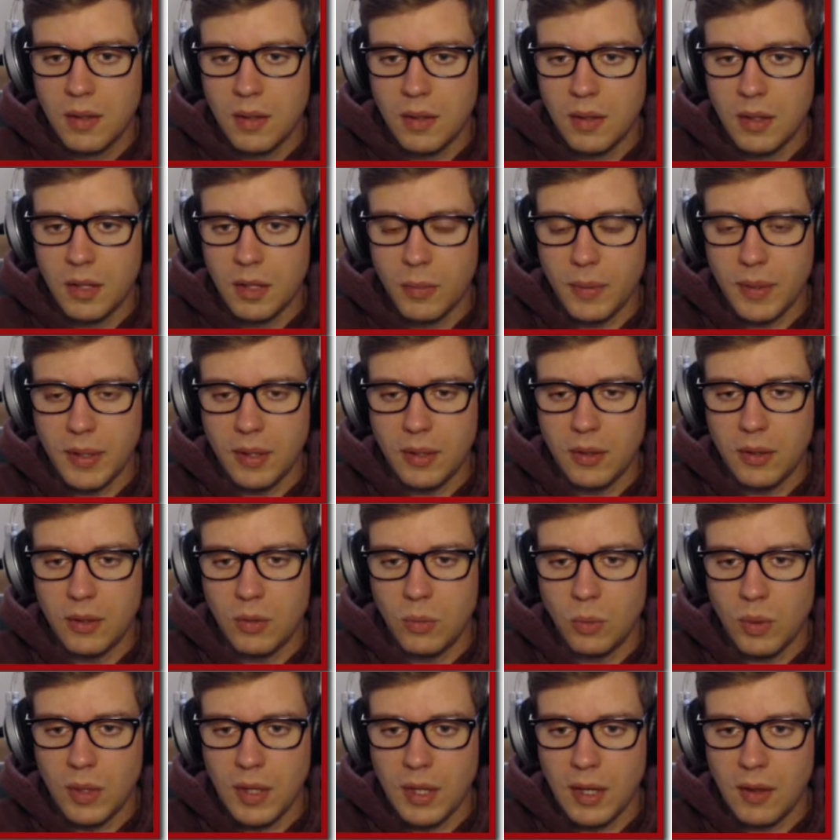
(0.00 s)
There we go.
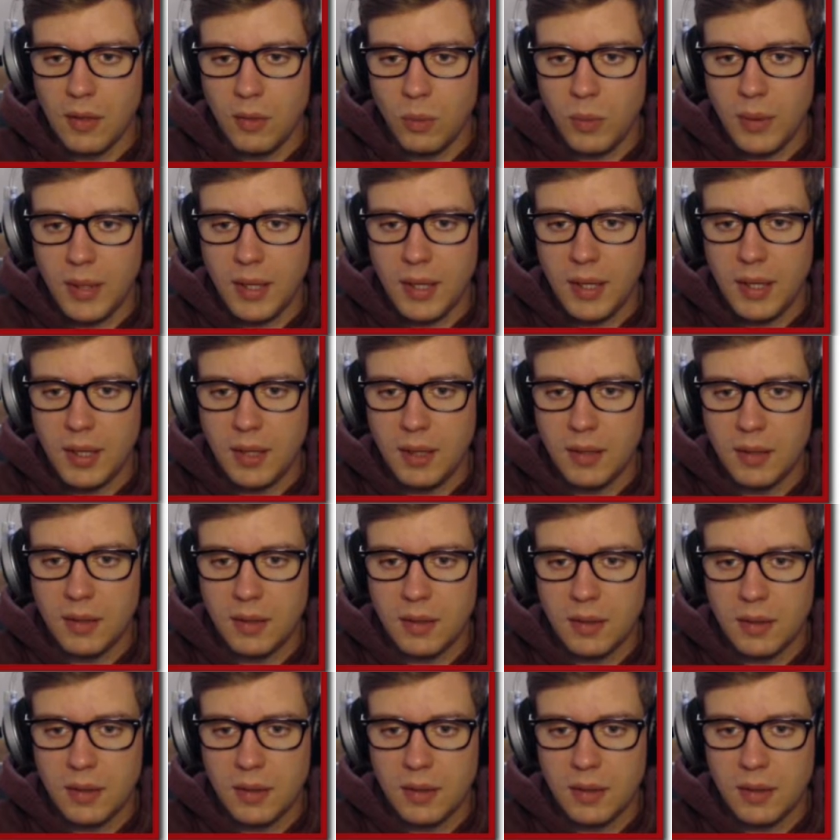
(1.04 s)
One out of the way.